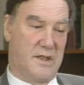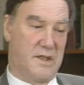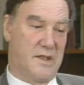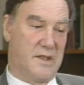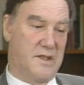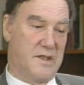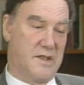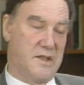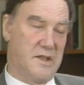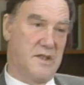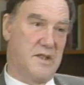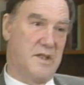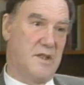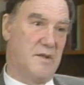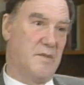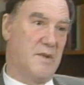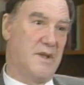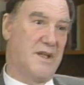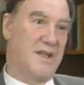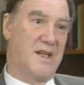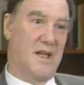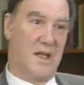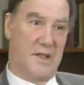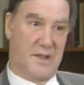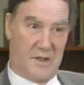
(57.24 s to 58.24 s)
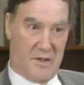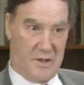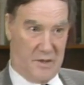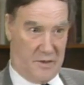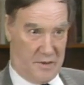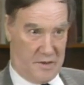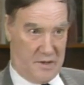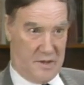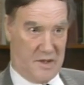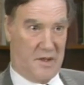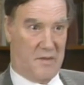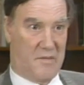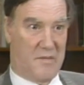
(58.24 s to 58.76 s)
considerably cut
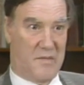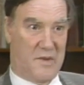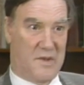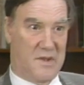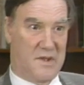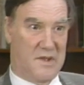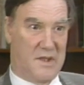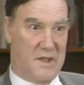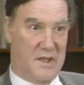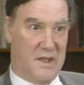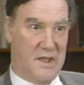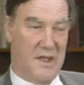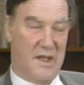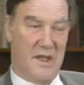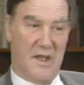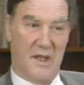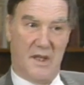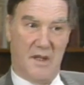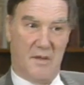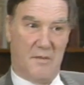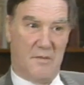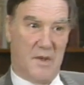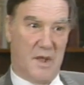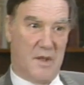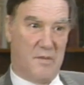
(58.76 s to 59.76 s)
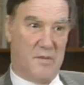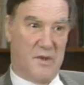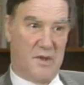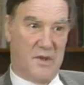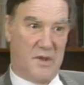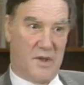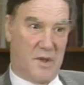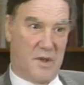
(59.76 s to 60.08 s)
those numbers maybe